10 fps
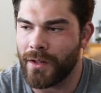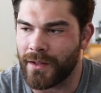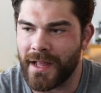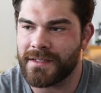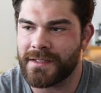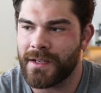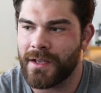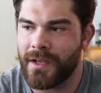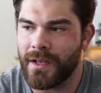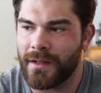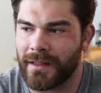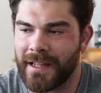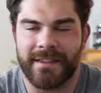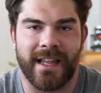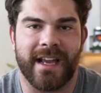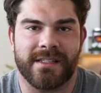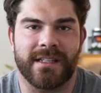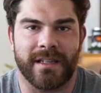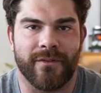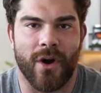let's let the
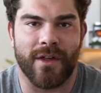legacy live